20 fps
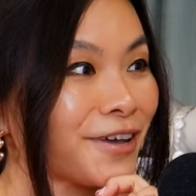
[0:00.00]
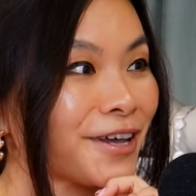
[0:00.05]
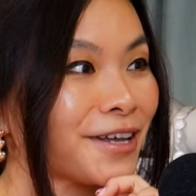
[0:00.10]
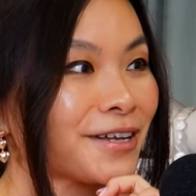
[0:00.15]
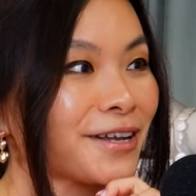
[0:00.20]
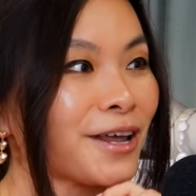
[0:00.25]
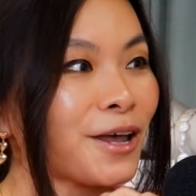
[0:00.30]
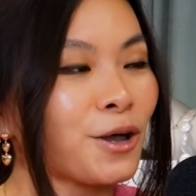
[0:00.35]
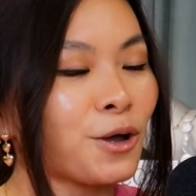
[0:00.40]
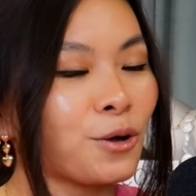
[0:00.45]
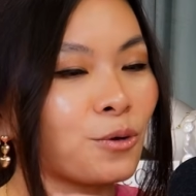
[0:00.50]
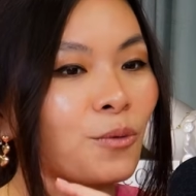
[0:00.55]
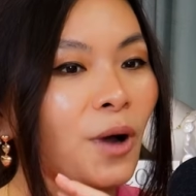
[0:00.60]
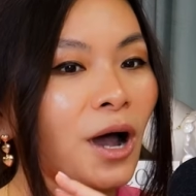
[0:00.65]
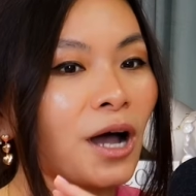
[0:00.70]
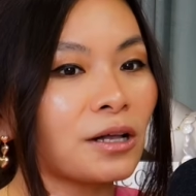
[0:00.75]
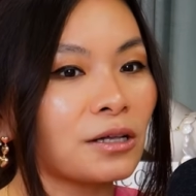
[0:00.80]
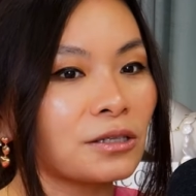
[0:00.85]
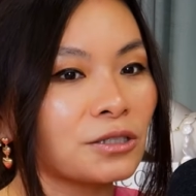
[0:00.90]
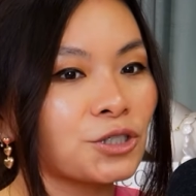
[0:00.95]
And
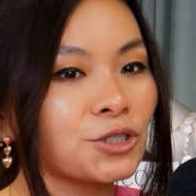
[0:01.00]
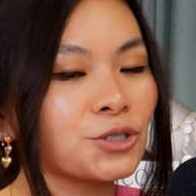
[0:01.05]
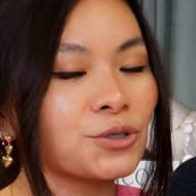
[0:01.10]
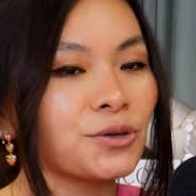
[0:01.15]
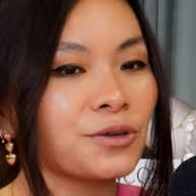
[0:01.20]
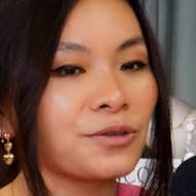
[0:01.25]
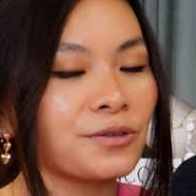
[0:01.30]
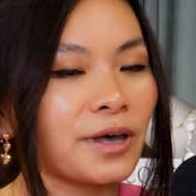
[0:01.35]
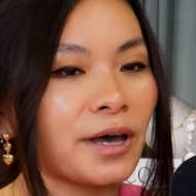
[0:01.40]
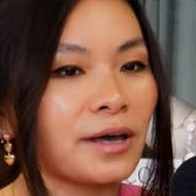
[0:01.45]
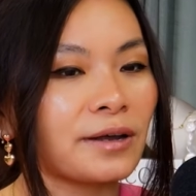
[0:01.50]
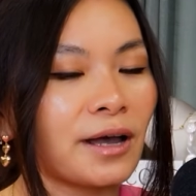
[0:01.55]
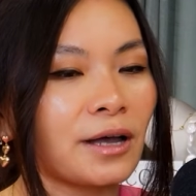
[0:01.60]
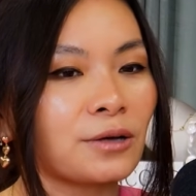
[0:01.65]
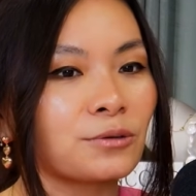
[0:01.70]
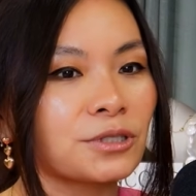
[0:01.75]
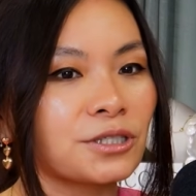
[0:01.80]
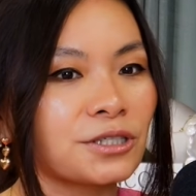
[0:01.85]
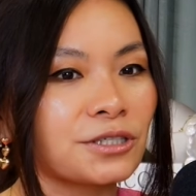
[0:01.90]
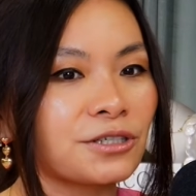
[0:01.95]
whilst doing that,
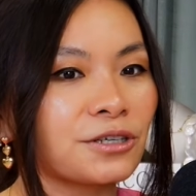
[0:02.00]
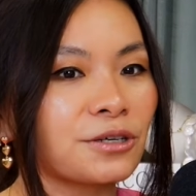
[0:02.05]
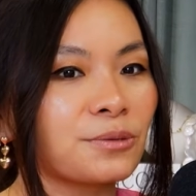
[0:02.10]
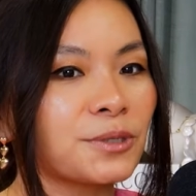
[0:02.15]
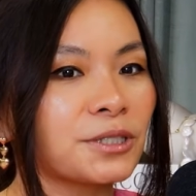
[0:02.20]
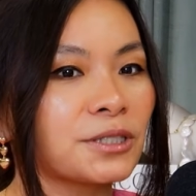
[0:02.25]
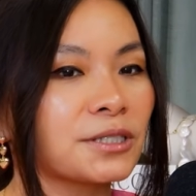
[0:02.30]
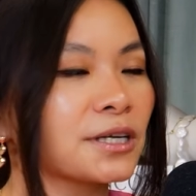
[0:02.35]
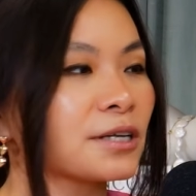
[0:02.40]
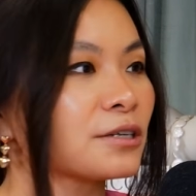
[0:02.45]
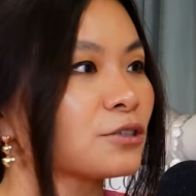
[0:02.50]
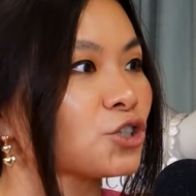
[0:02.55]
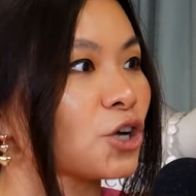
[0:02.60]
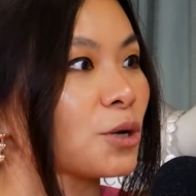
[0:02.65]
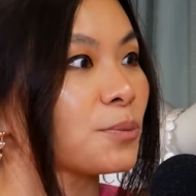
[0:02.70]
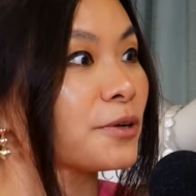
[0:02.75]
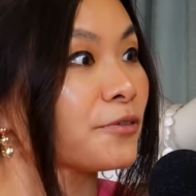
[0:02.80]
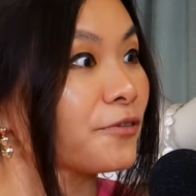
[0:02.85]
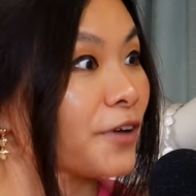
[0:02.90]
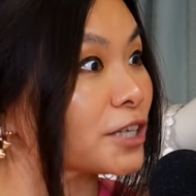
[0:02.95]
I was determined to get a
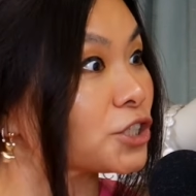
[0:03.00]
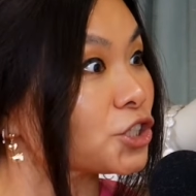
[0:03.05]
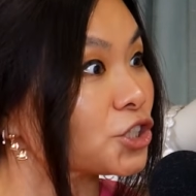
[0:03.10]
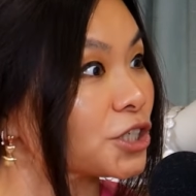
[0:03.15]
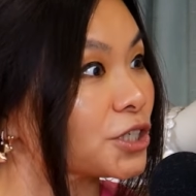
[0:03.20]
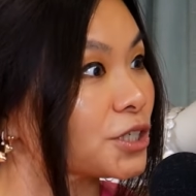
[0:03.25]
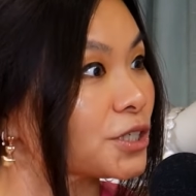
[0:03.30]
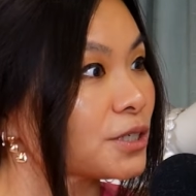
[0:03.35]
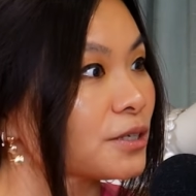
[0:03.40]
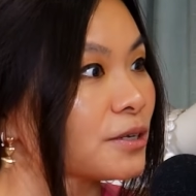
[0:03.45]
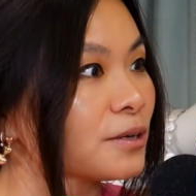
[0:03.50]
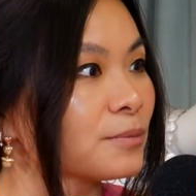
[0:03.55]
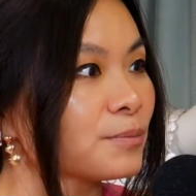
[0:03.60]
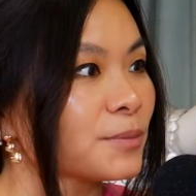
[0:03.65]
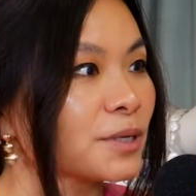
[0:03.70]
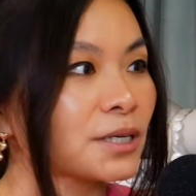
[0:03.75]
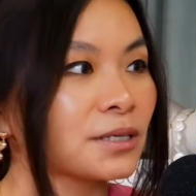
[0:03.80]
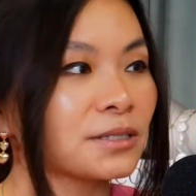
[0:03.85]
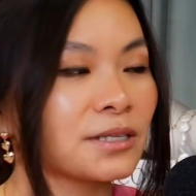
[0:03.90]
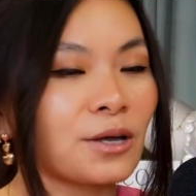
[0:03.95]
job in fashion
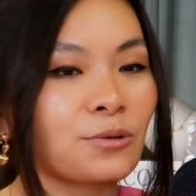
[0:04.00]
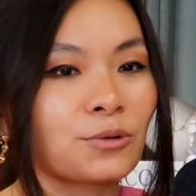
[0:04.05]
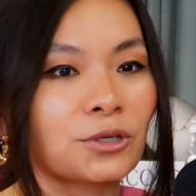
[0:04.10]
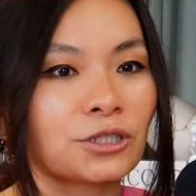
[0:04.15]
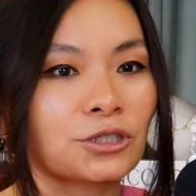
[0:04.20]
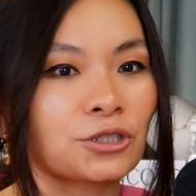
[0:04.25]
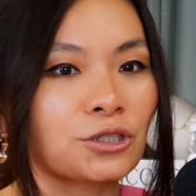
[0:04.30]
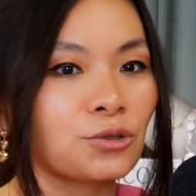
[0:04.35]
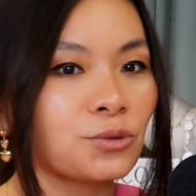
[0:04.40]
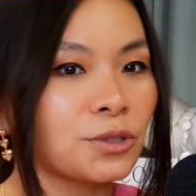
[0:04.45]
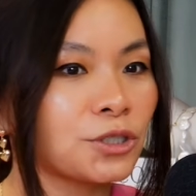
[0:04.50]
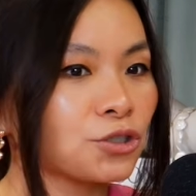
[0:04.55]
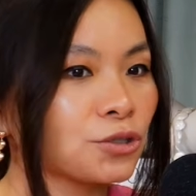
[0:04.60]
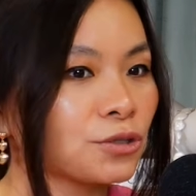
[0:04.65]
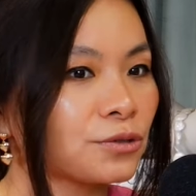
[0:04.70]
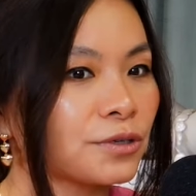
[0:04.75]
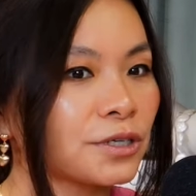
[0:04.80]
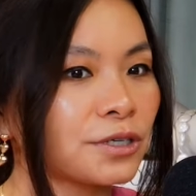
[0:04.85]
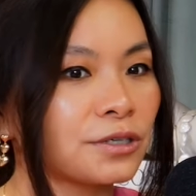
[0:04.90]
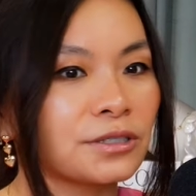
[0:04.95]
because I wanted to switch
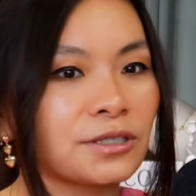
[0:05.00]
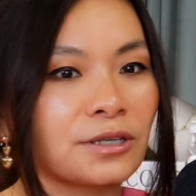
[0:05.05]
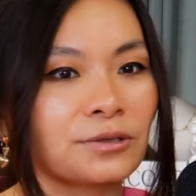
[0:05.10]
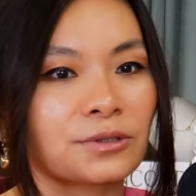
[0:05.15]
careers.